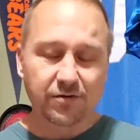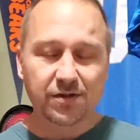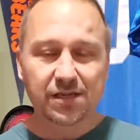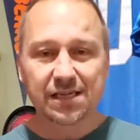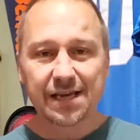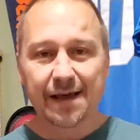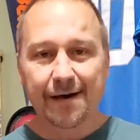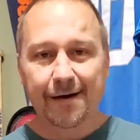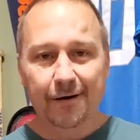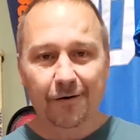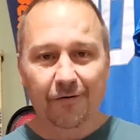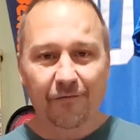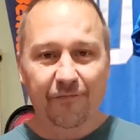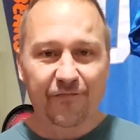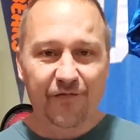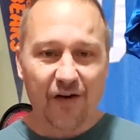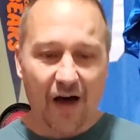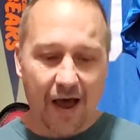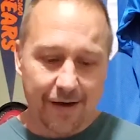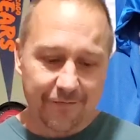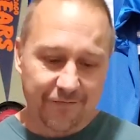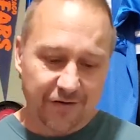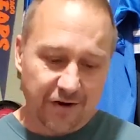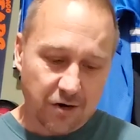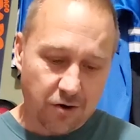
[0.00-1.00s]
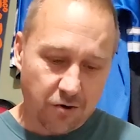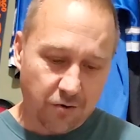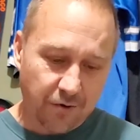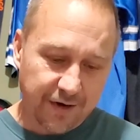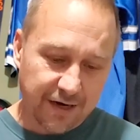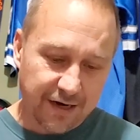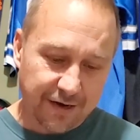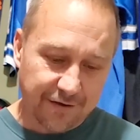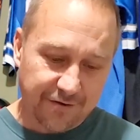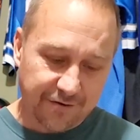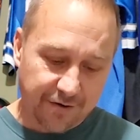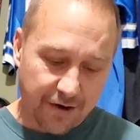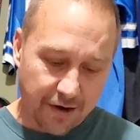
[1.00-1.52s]
Seattle, 5-0.
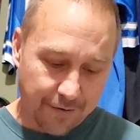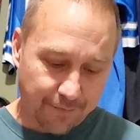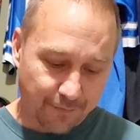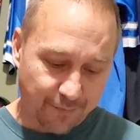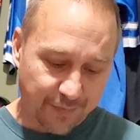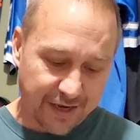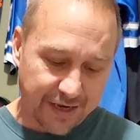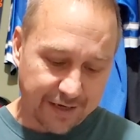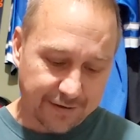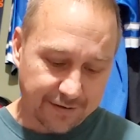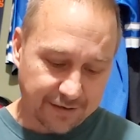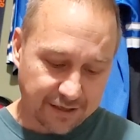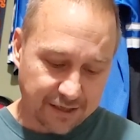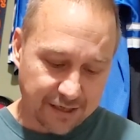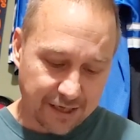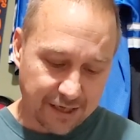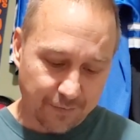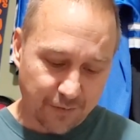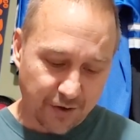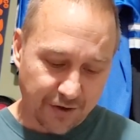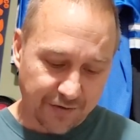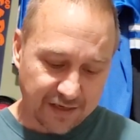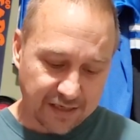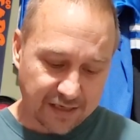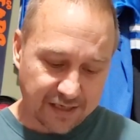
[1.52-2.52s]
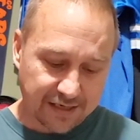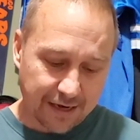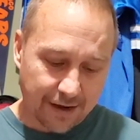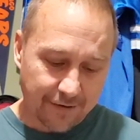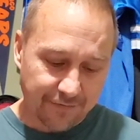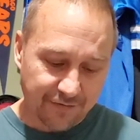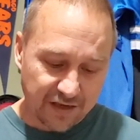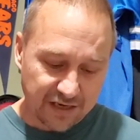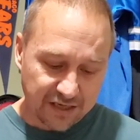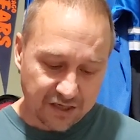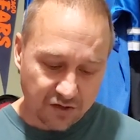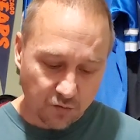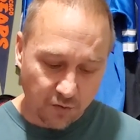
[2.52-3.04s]
Another unbeaten team on the sched
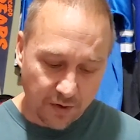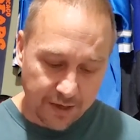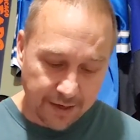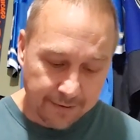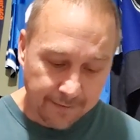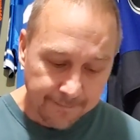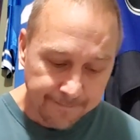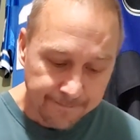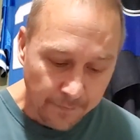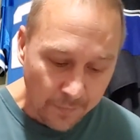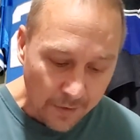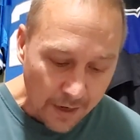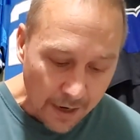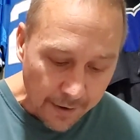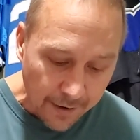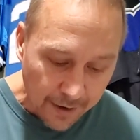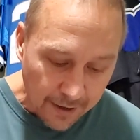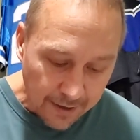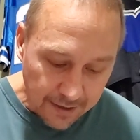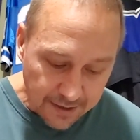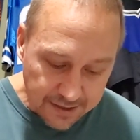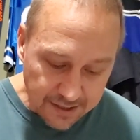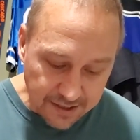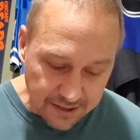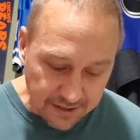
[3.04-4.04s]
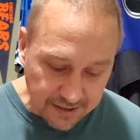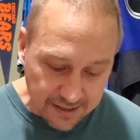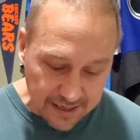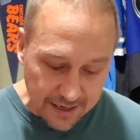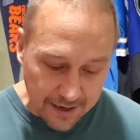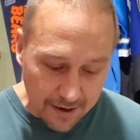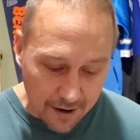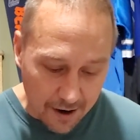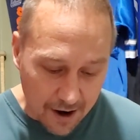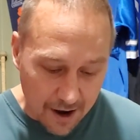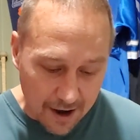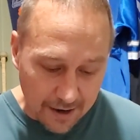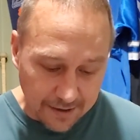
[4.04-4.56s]
this week.
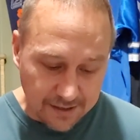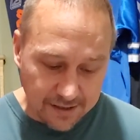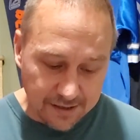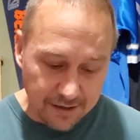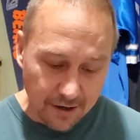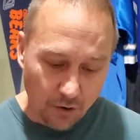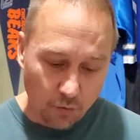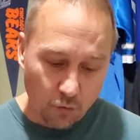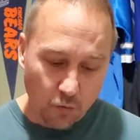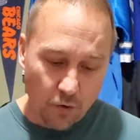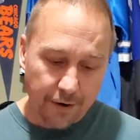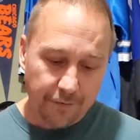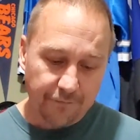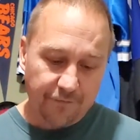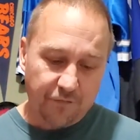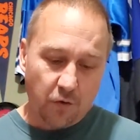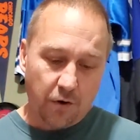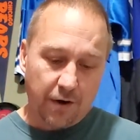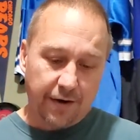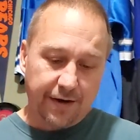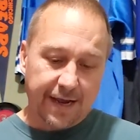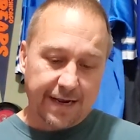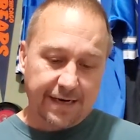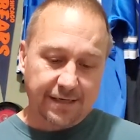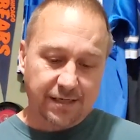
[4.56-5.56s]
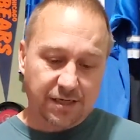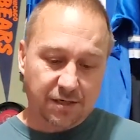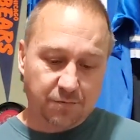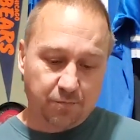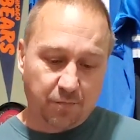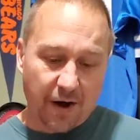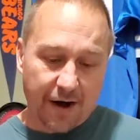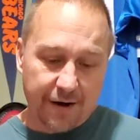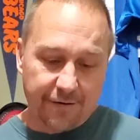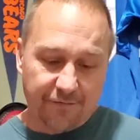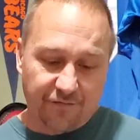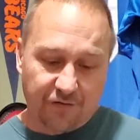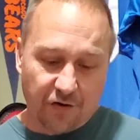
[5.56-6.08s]
Seahawks, they're 1-4 against
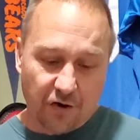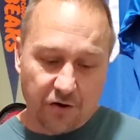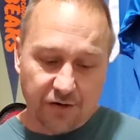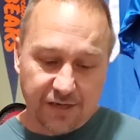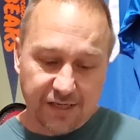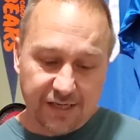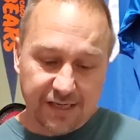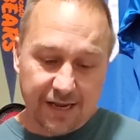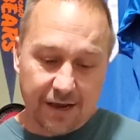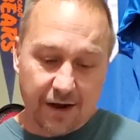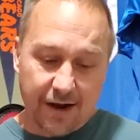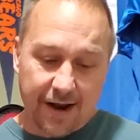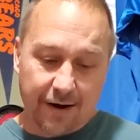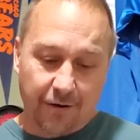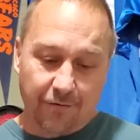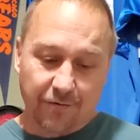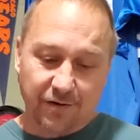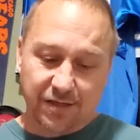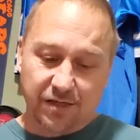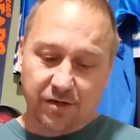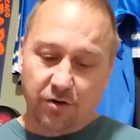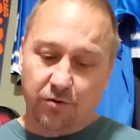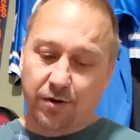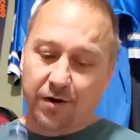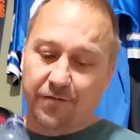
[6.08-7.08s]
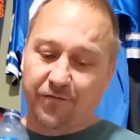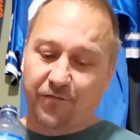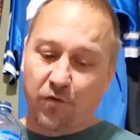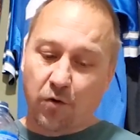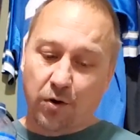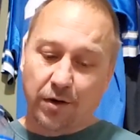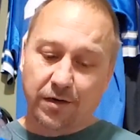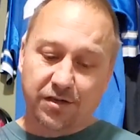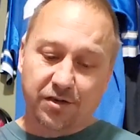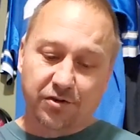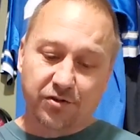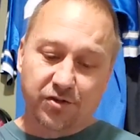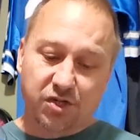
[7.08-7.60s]
spread versus Arizona.
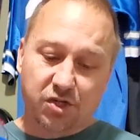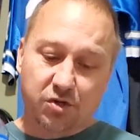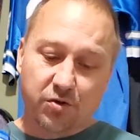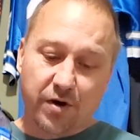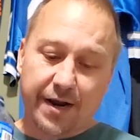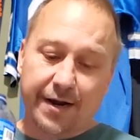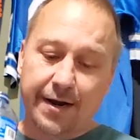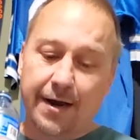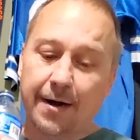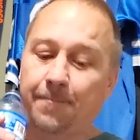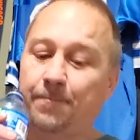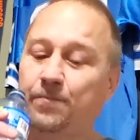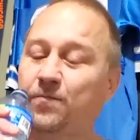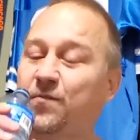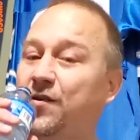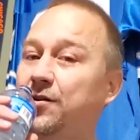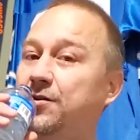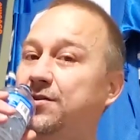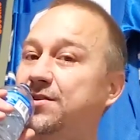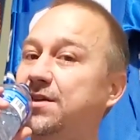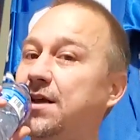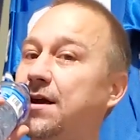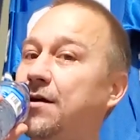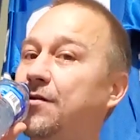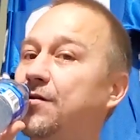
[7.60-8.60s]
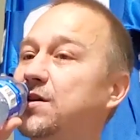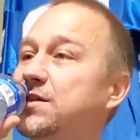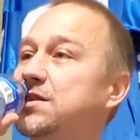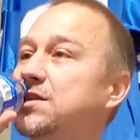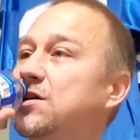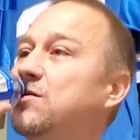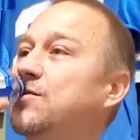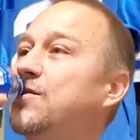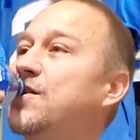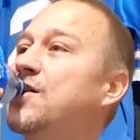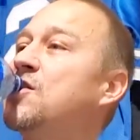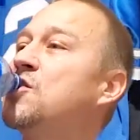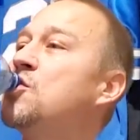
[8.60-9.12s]
4-2 straight up versus
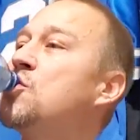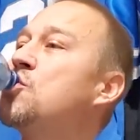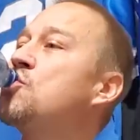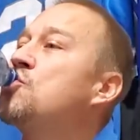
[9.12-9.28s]
Arizona.